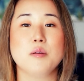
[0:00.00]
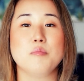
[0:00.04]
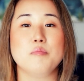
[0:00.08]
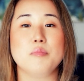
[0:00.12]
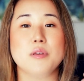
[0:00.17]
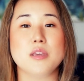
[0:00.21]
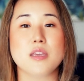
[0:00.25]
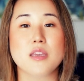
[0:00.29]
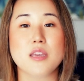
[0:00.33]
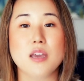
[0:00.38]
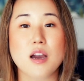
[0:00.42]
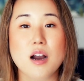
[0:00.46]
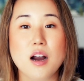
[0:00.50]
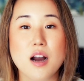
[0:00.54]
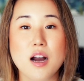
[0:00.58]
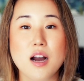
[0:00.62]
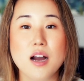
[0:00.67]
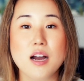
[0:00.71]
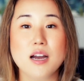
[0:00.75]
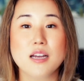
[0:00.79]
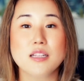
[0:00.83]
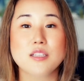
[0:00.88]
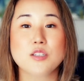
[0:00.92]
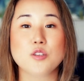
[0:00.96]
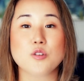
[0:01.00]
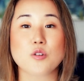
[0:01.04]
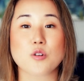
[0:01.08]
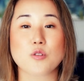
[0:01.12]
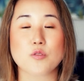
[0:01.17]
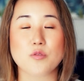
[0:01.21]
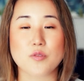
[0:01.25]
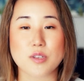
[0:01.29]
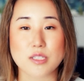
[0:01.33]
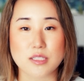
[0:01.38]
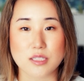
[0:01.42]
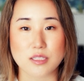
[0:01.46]
beyond your
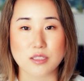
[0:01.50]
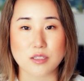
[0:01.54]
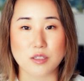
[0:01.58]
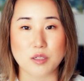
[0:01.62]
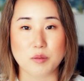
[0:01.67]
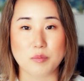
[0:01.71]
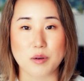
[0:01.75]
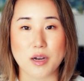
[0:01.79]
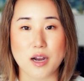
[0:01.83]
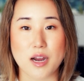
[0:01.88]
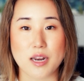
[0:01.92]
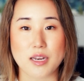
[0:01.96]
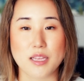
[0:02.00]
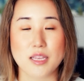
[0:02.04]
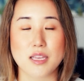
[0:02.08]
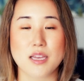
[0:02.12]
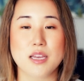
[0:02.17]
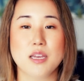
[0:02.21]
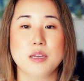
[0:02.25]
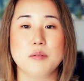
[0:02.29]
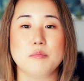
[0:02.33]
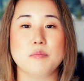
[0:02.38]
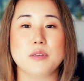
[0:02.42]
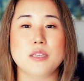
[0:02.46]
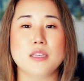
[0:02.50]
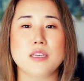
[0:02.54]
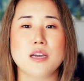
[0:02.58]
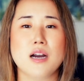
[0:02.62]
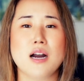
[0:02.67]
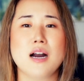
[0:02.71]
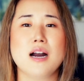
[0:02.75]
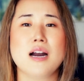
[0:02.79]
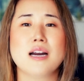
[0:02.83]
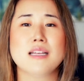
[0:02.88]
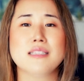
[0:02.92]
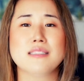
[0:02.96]
physical body,
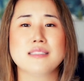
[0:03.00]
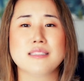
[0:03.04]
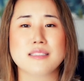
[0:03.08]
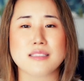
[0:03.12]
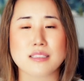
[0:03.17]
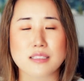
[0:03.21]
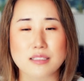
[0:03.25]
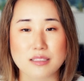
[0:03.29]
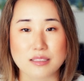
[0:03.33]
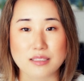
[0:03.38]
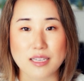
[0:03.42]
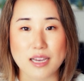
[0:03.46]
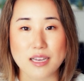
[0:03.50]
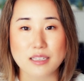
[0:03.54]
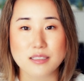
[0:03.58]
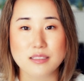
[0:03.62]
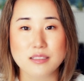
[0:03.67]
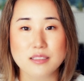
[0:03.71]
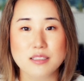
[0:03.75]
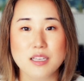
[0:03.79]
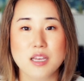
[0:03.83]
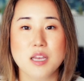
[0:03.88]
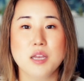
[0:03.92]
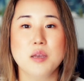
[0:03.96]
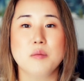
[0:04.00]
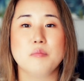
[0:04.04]
beyond success,